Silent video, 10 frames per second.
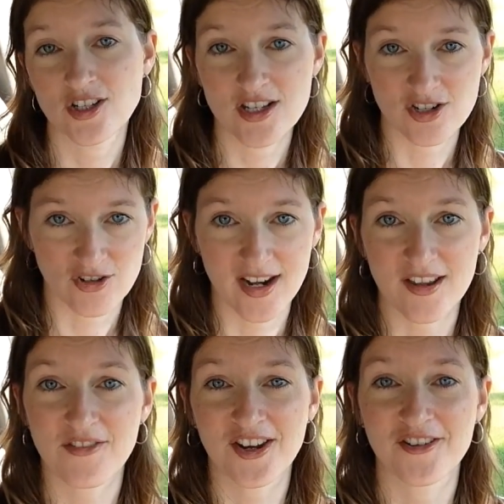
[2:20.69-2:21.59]
these
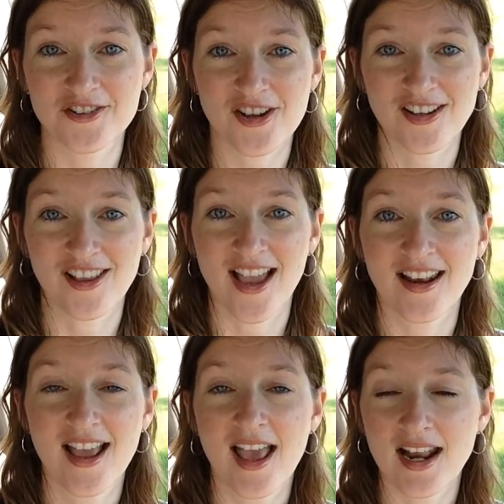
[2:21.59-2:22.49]
training videos online,
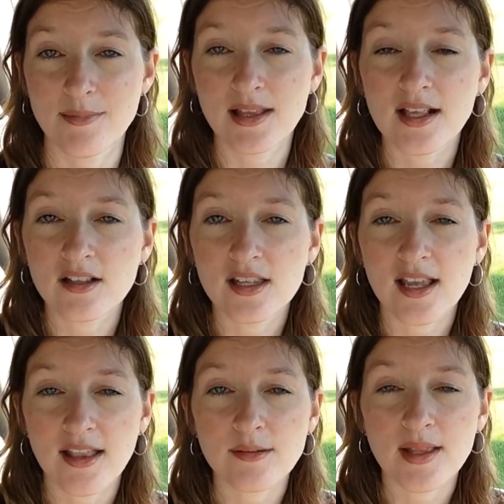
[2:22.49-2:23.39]
and I'd be looking
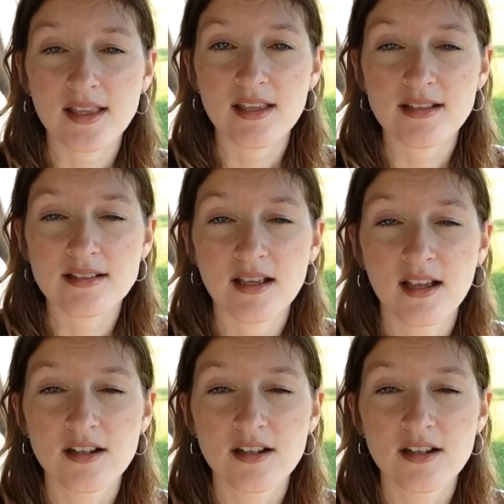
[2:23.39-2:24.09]
at them like this,